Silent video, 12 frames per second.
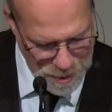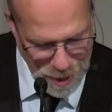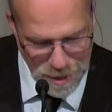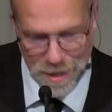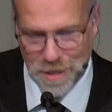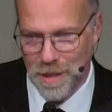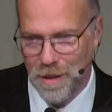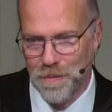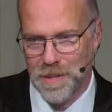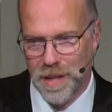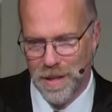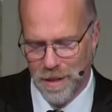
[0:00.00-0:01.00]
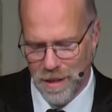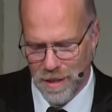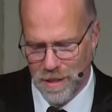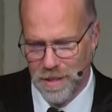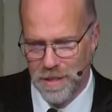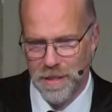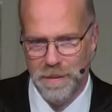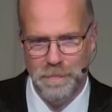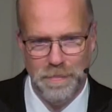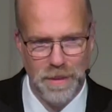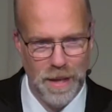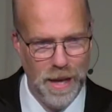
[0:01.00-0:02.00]
self-centeredness
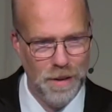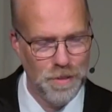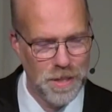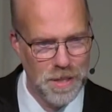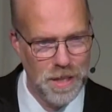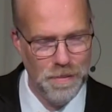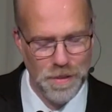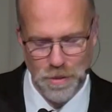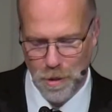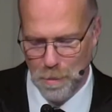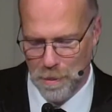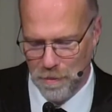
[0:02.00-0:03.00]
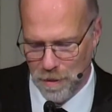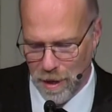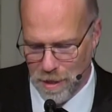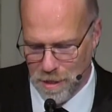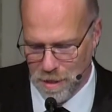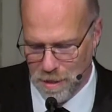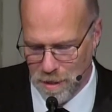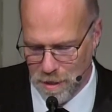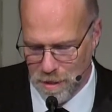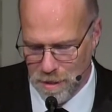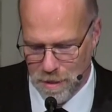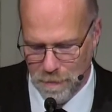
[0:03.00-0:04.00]
and receive a robe of
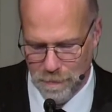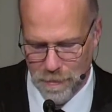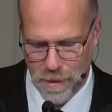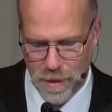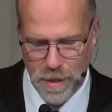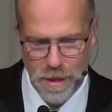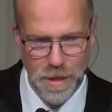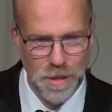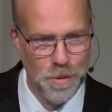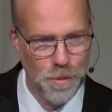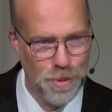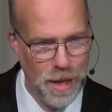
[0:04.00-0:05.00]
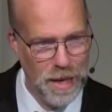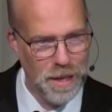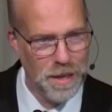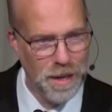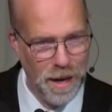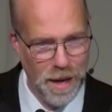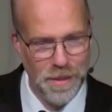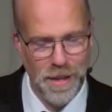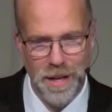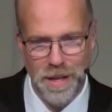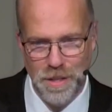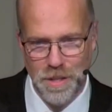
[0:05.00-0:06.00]
righteousness. So thank God that
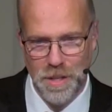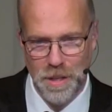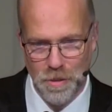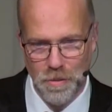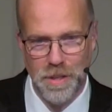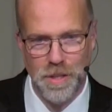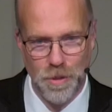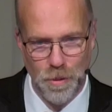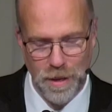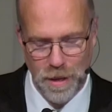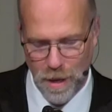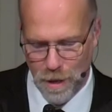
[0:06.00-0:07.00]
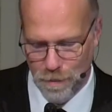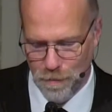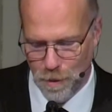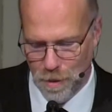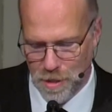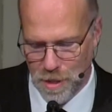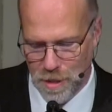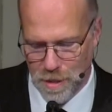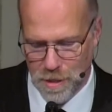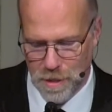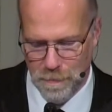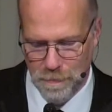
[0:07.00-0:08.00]
He's still restoring our
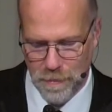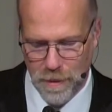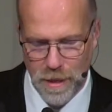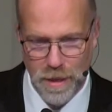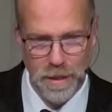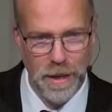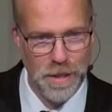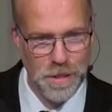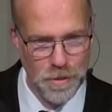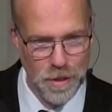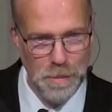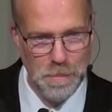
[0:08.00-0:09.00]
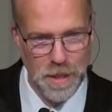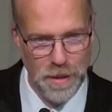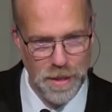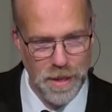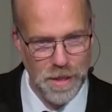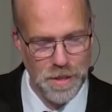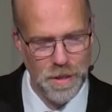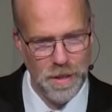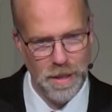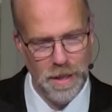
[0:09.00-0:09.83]
fortunes like streams in the desert.